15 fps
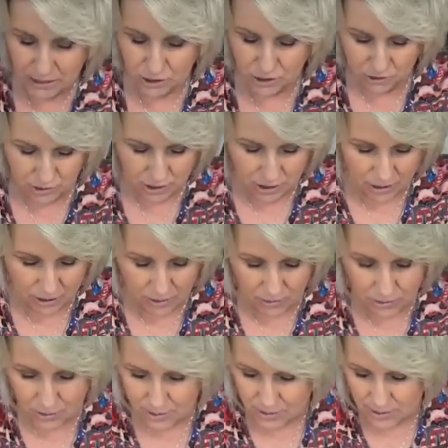much, you
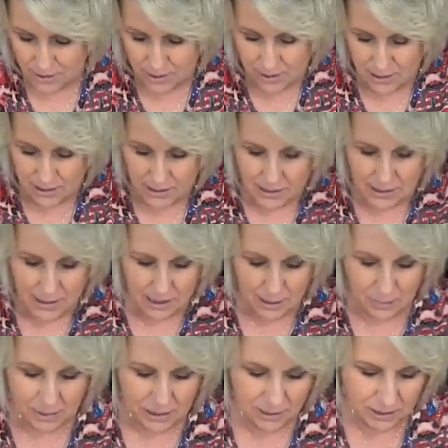know,
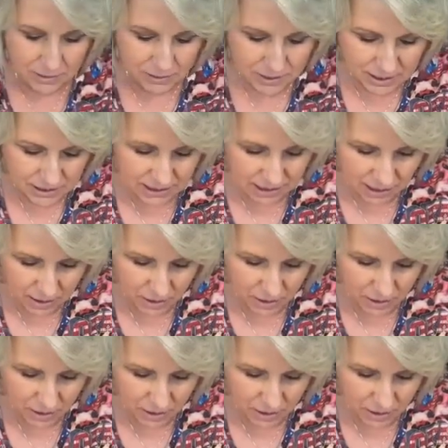I'll be using the,